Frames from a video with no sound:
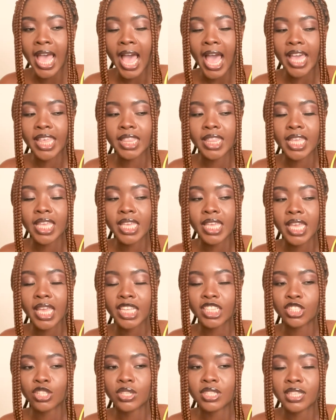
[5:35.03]
I think
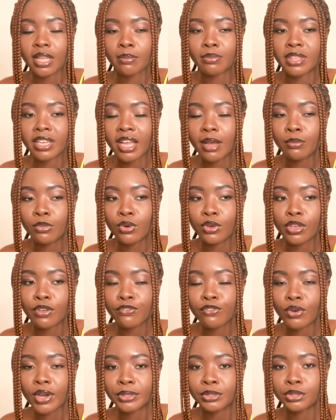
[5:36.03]
it's not something I'm looking
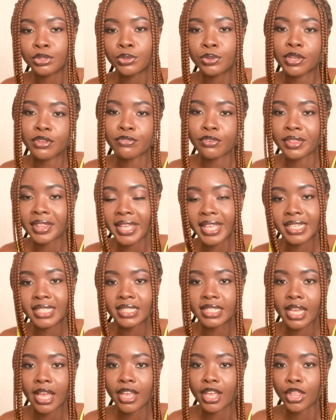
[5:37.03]
forward to doing for the
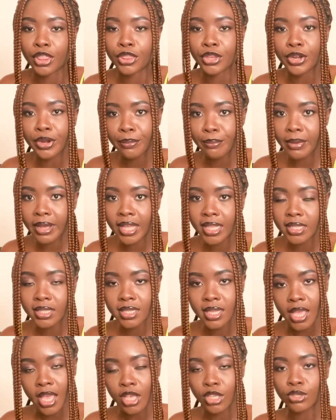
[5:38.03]
entire 3 months.